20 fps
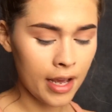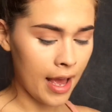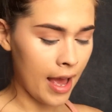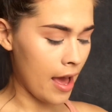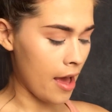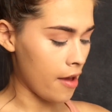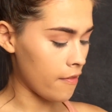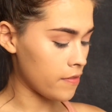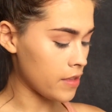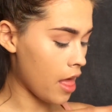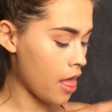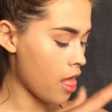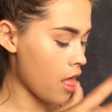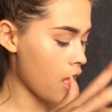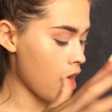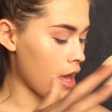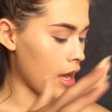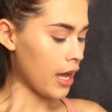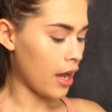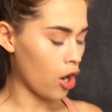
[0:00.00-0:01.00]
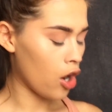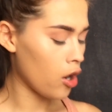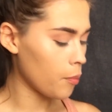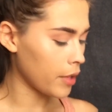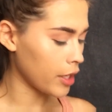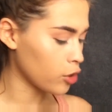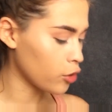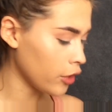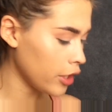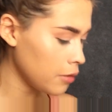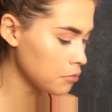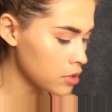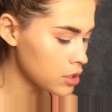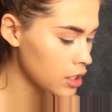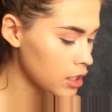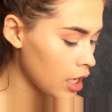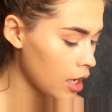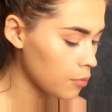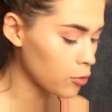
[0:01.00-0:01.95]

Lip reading: I have all my creams done,